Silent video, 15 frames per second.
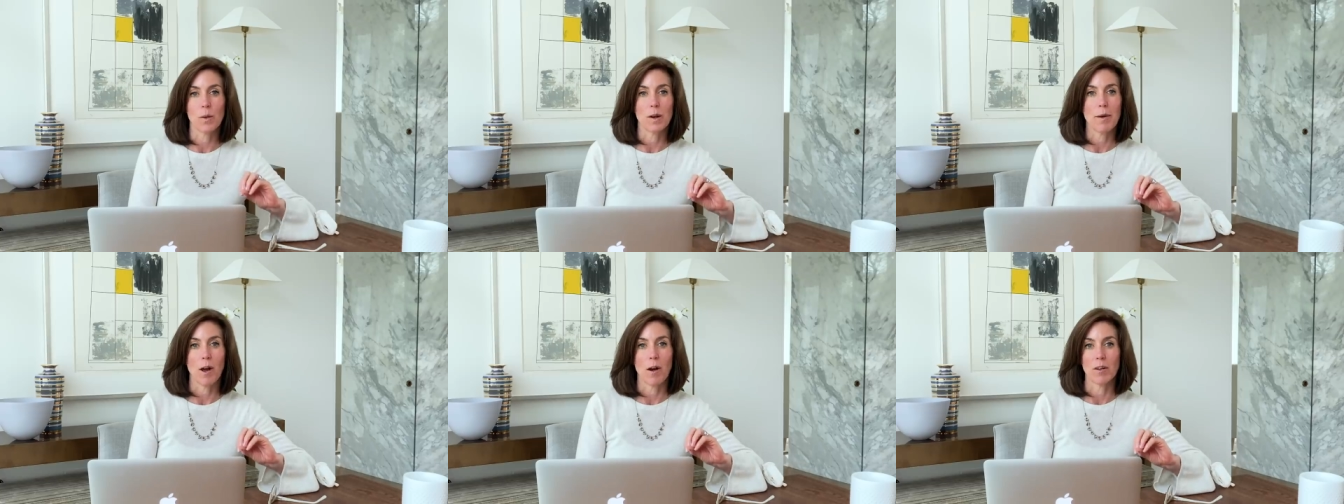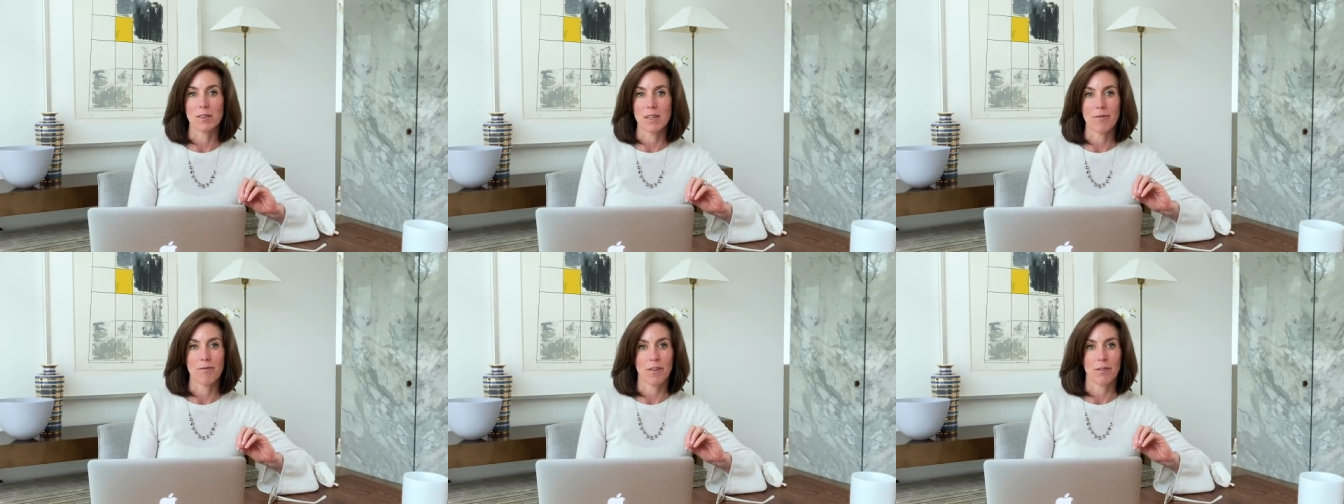one of my
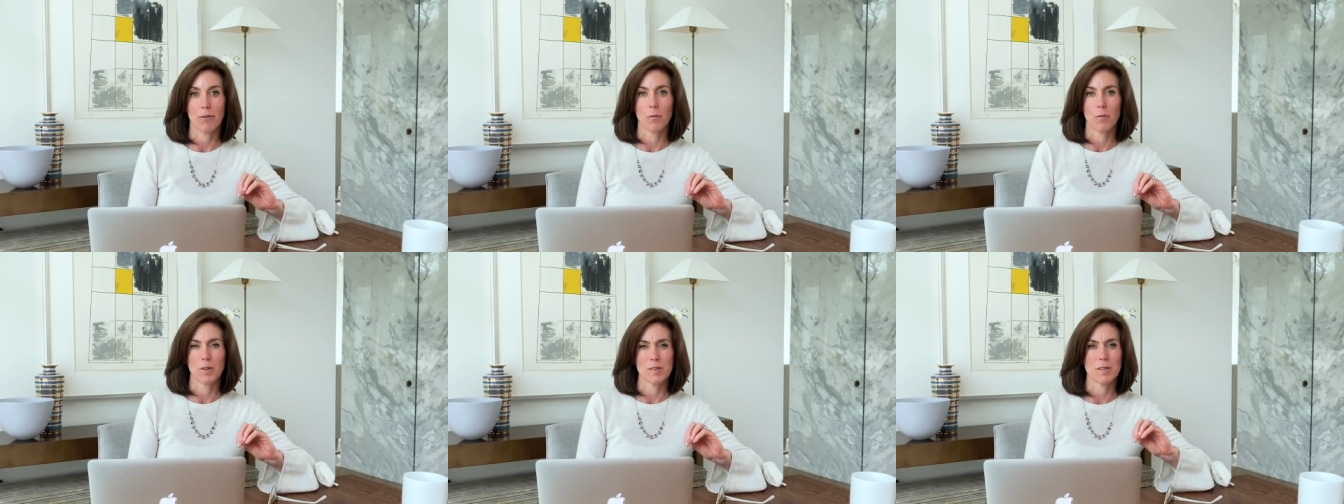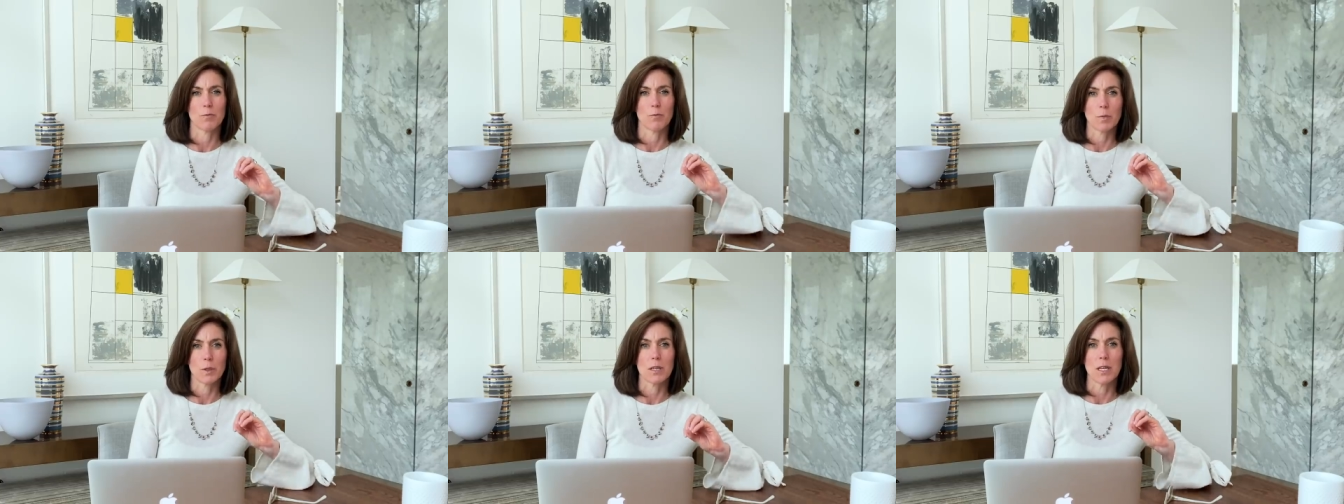all-time favorite woods. It
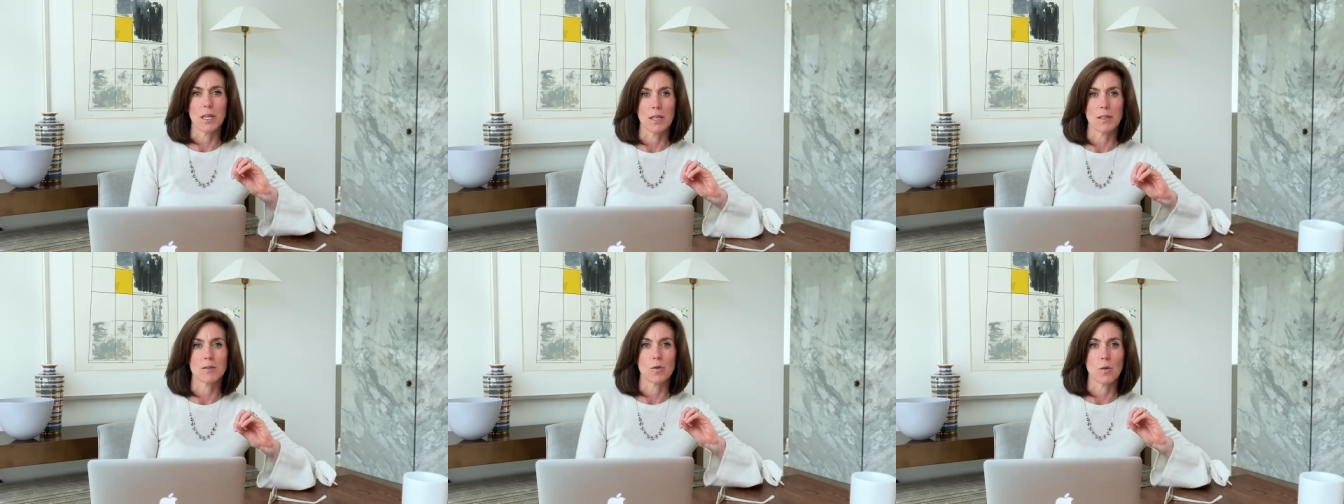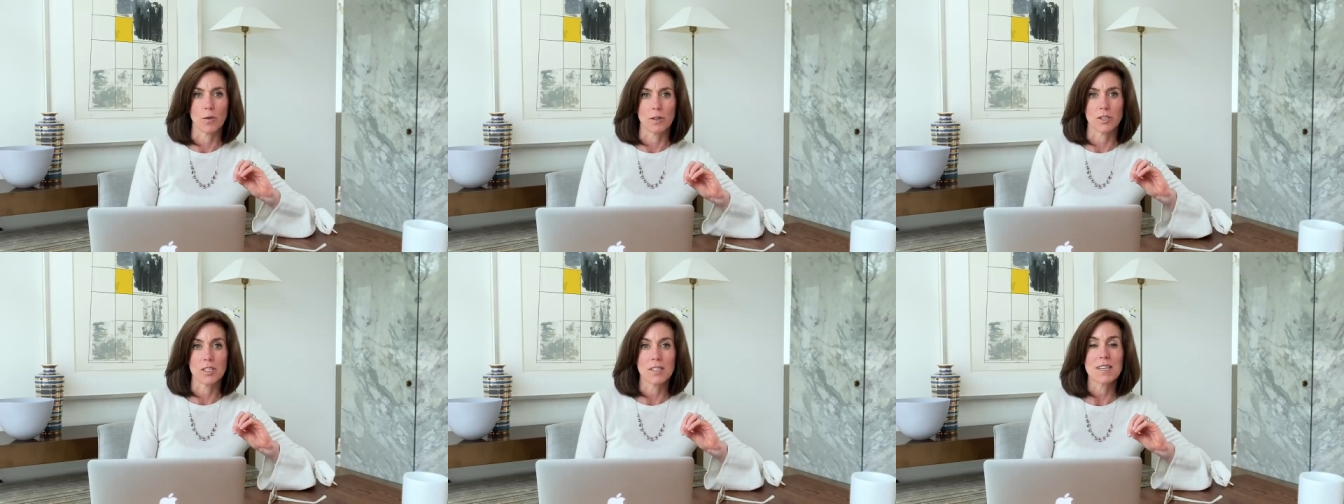really is
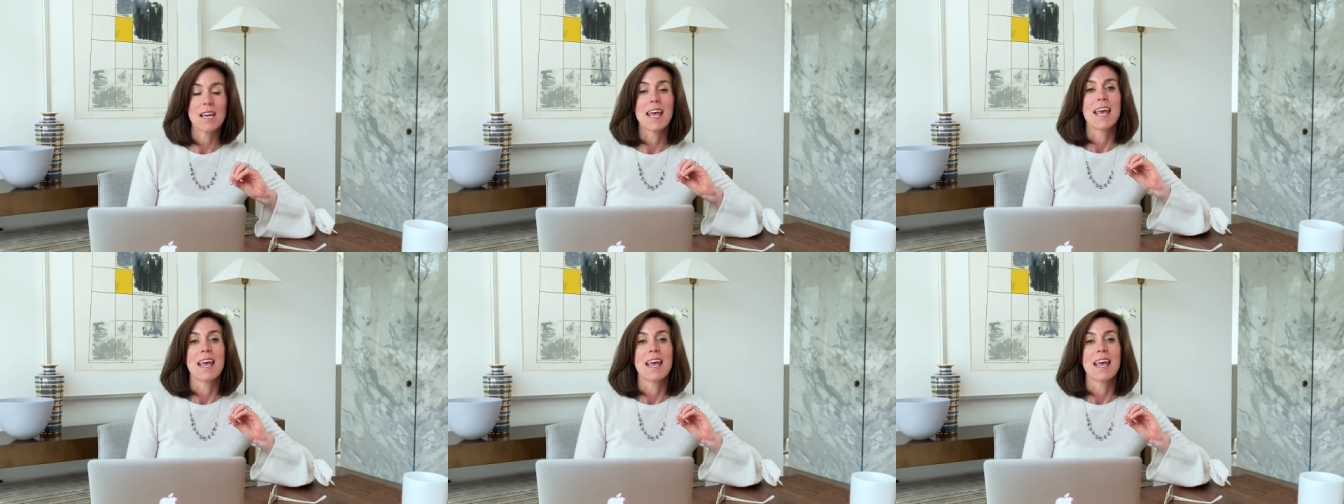gorgeous.